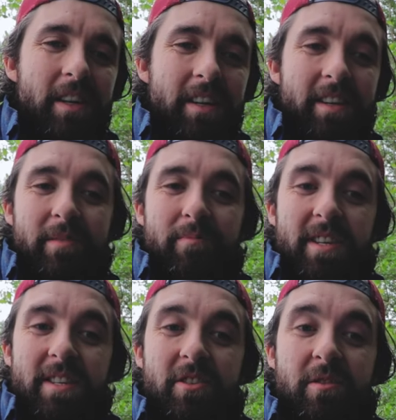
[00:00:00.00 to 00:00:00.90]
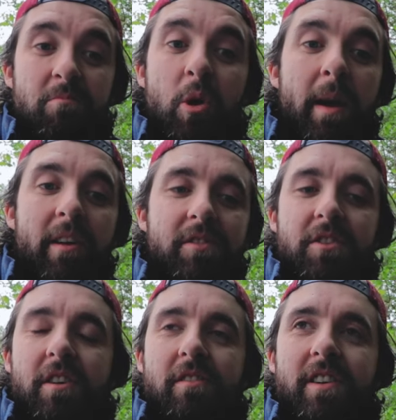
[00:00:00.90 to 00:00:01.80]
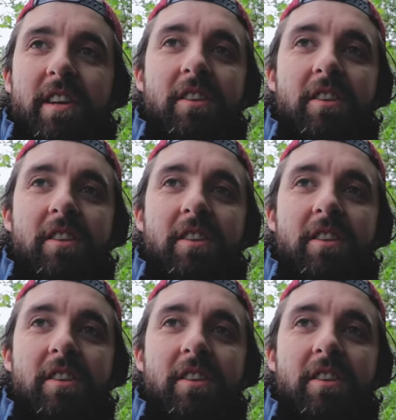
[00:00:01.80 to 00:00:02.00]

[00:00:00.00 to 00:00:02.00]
in a basic term, mobile photography,